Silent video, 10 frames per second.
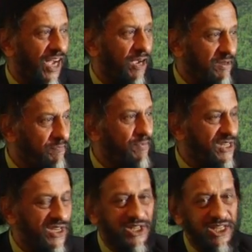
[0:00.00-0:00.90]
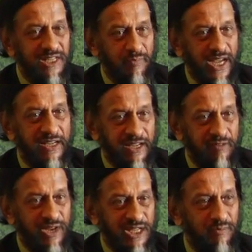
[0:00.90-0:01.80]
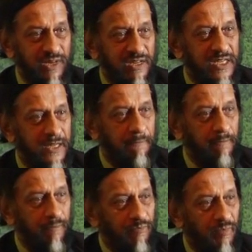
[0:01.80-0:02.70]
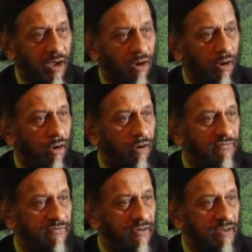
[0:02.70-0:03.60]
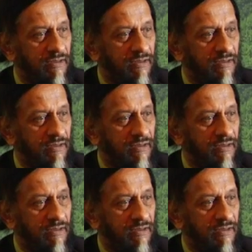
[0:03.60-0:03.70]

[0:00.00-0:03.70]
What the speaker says: I mean, businesses make investments of